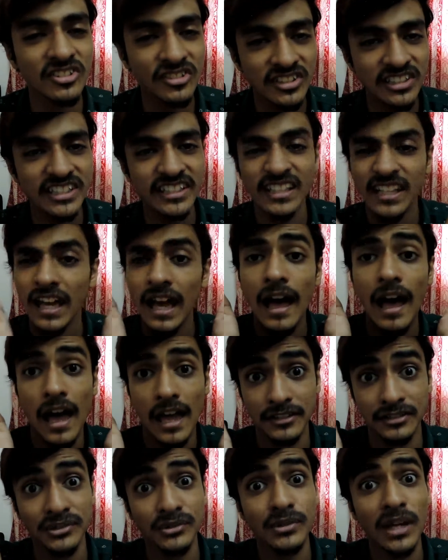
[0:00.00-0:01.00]
seriously,
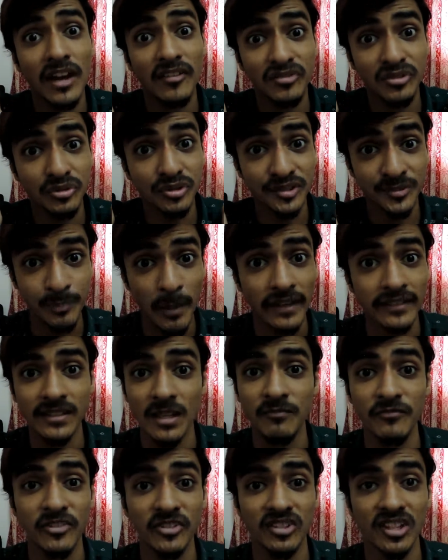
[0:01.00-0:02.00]
I do have to
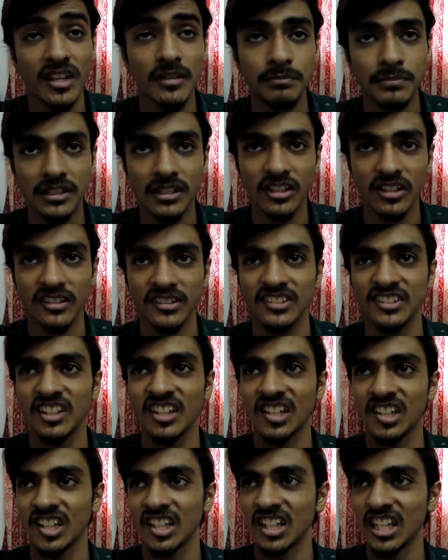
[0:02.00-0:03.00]
respect them for that
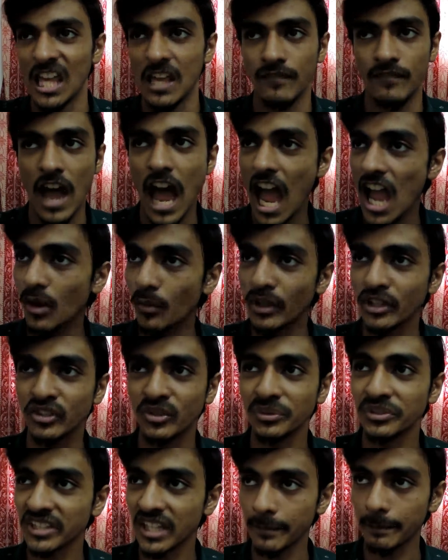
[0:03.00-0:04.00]
because if I were
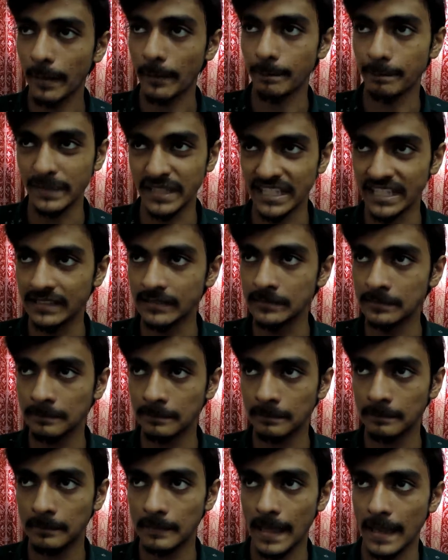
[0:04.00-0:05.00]
to skip a meal,
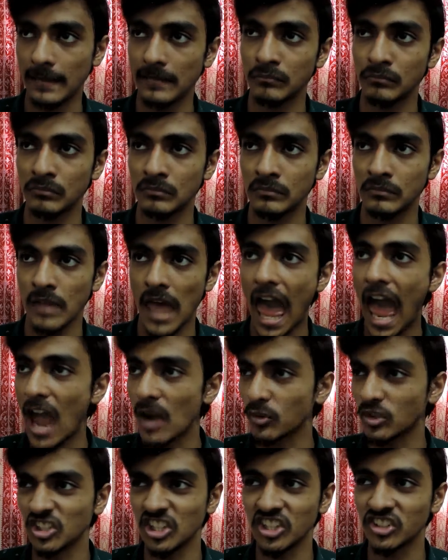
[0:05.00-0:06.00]
like
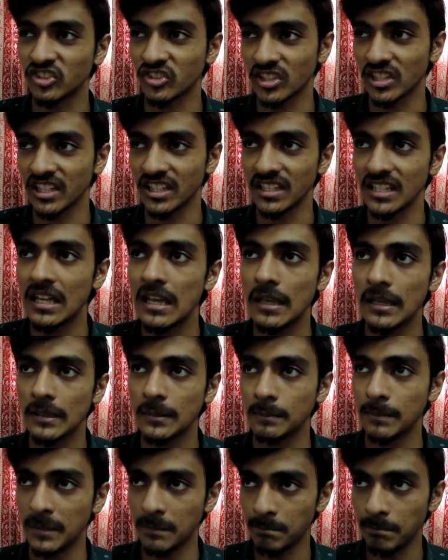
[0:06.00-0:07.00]
I would literally
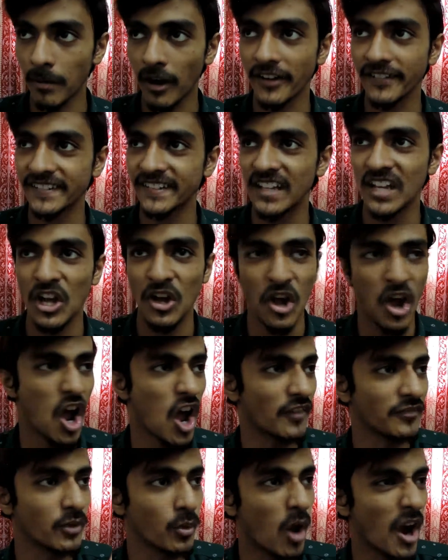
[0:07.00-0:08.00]
be part
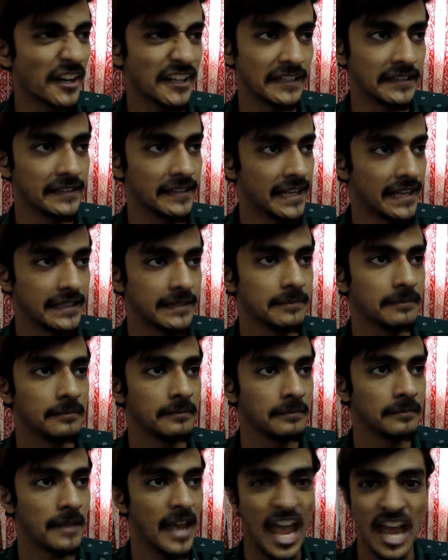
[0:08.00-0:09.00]
of the Walking Dead.
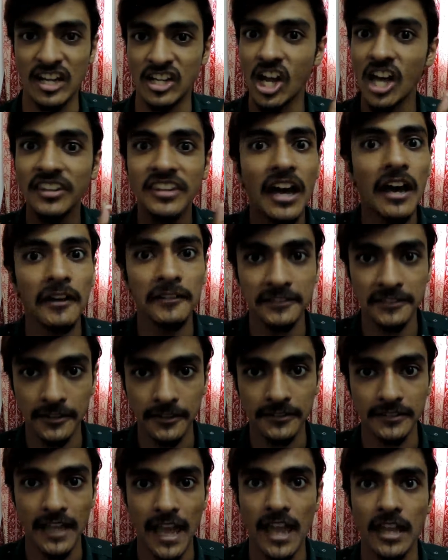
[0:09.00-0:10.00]
And not the
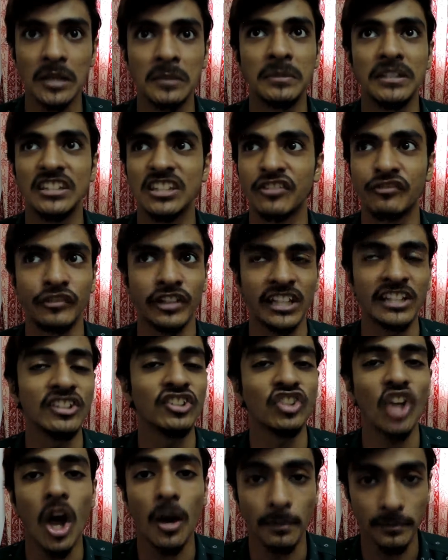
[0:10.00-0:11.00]
hunters, I mean the
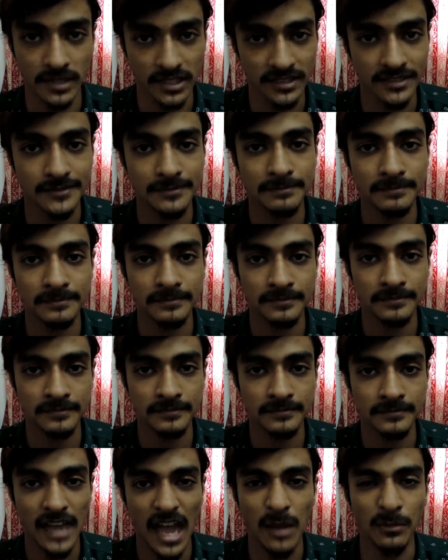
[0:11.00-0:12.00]
freaking zombies.
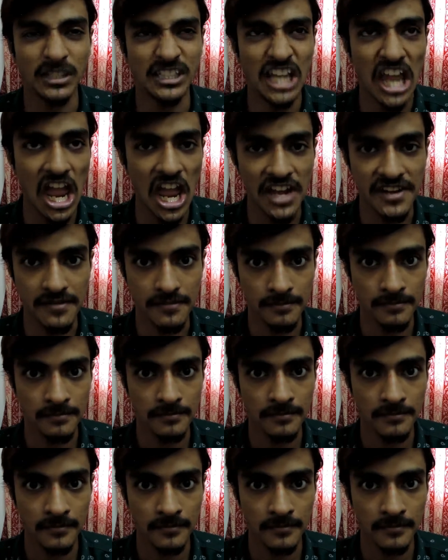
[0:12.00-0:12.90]
I'd be dead.